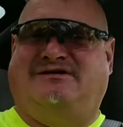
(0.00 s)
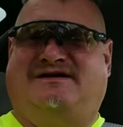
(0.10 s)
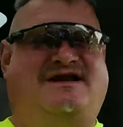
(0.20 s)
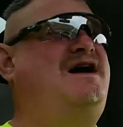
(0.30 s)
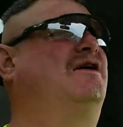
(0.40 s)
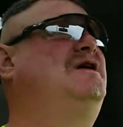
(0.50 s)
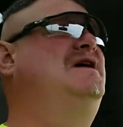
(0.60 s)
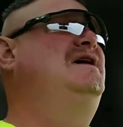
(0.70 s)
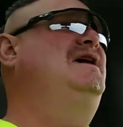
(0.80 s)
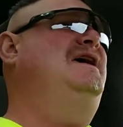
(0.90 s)
to know.
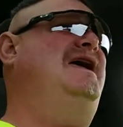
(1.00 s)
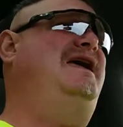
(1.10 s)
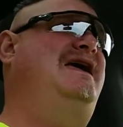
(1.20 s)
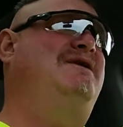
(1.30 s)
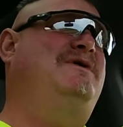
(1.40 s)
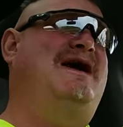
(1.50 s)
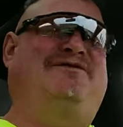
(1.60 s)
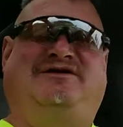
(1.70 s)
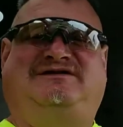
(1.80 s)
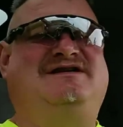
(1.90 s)
And we had a
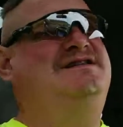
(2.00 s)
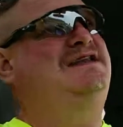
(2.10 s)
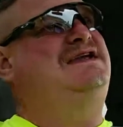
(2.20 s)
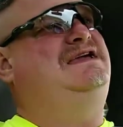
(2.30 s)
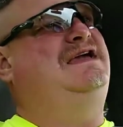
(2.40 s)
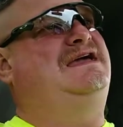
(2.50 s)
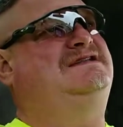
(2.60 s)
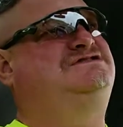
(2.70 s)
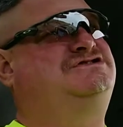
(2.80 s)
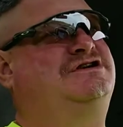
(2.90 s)
facility
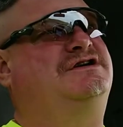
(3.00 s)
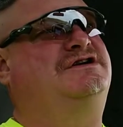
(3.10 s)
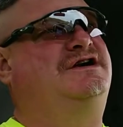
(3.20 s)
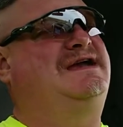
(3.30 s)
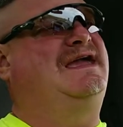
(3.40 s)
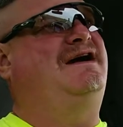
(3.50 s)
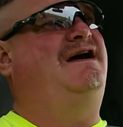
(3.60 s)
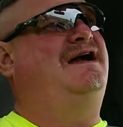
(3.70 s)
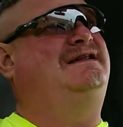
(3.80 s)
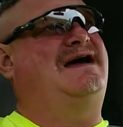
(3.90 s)
in Sugar Creek
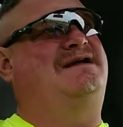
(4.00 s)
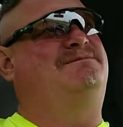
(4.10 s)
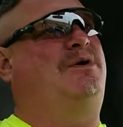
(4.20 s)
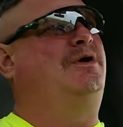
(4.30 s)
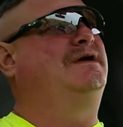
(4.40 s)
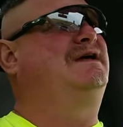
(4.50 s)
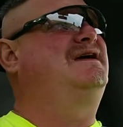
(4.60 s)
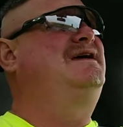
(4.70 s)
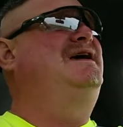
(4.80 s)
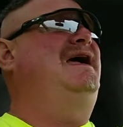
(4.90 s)
area down in Baltic,
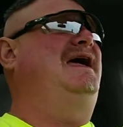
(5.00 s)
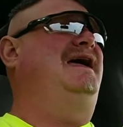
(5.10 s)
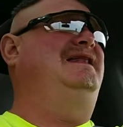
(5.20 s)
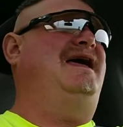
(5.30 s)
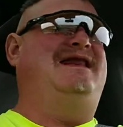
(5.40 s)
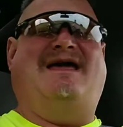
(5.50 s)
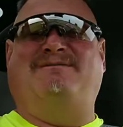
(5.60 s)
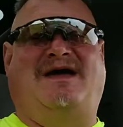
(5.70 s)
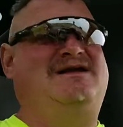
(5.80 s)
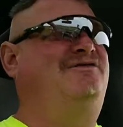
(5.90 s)
and they
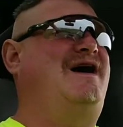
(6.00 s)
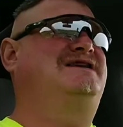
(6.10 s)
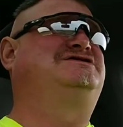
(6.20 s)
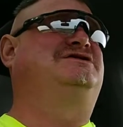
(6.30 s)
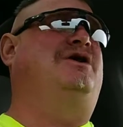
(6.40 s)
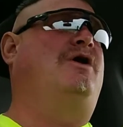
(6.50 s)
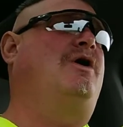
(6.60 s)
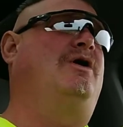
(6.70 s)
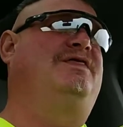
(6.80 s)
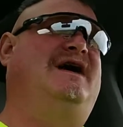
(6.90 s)
manufactured
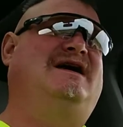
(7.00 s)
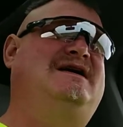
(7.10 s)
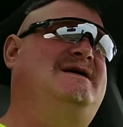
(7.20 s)
all the